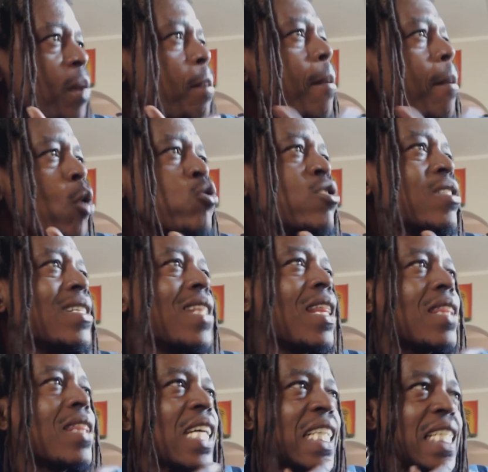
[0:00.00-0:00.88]
most
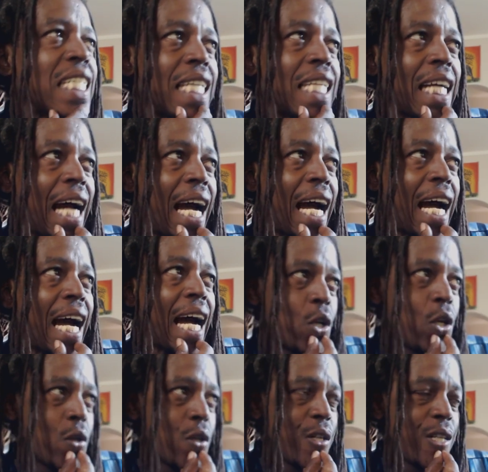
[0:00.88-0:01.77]
of the things that I
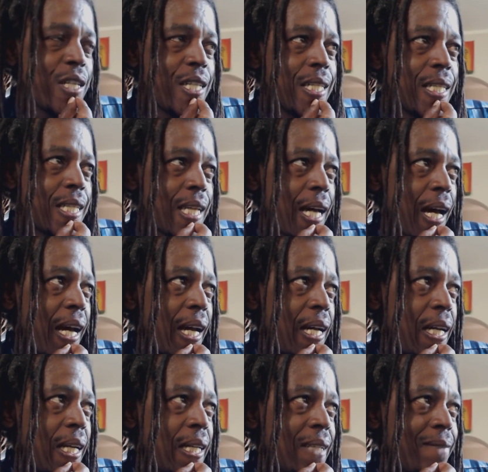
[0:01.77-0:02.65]
could
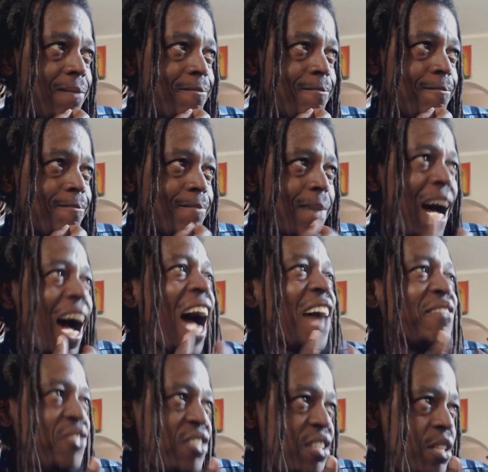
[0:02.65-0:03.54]
say,
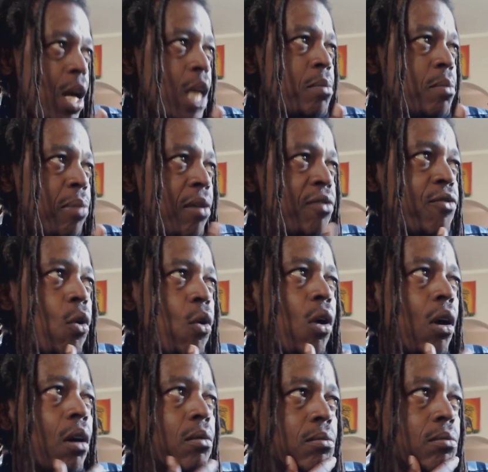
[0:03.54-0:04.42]
I've said
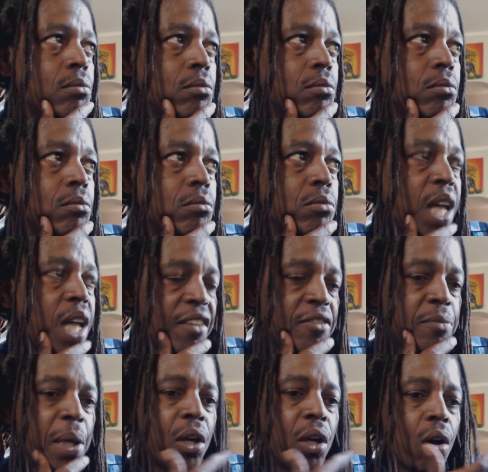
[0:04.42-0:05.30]
before.
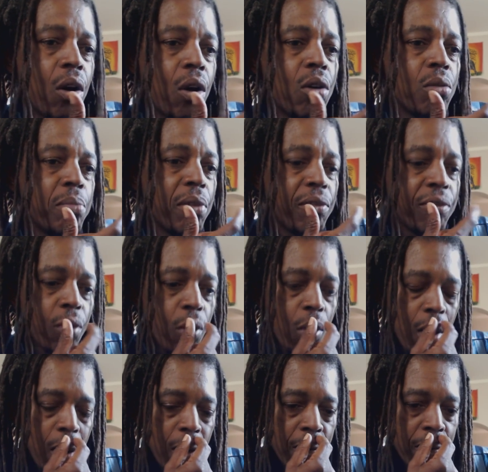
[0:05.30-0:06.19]
They've been heard
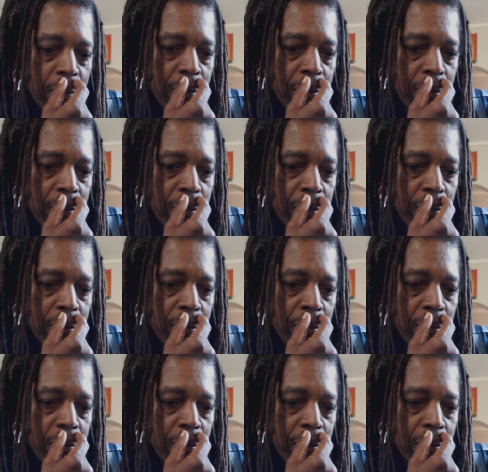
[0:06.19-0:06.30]
before.